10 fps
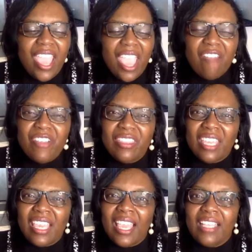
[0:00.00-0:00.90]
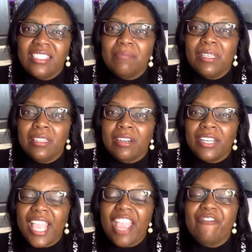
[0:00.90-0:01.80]
Everything had to be
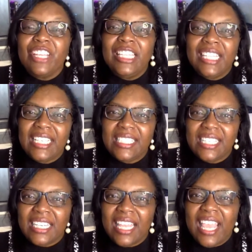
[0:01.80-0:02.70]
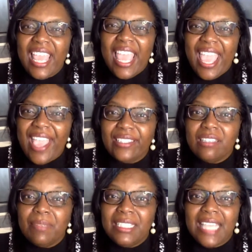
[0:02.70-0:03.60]
learned. Every lesson had
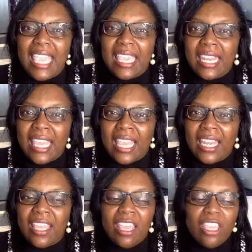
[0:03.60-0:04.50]
to be taken in.